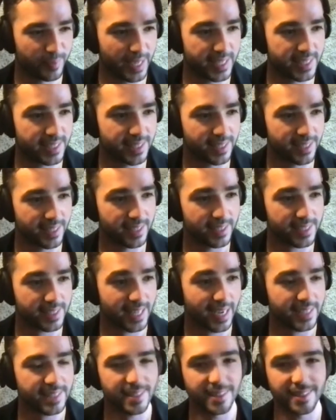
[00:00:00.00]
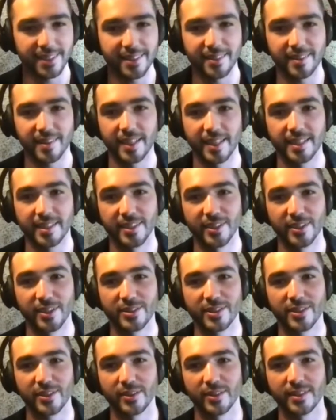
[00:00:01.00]
isn't a static thing,
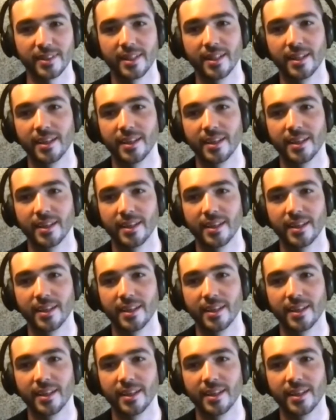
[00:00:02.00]
So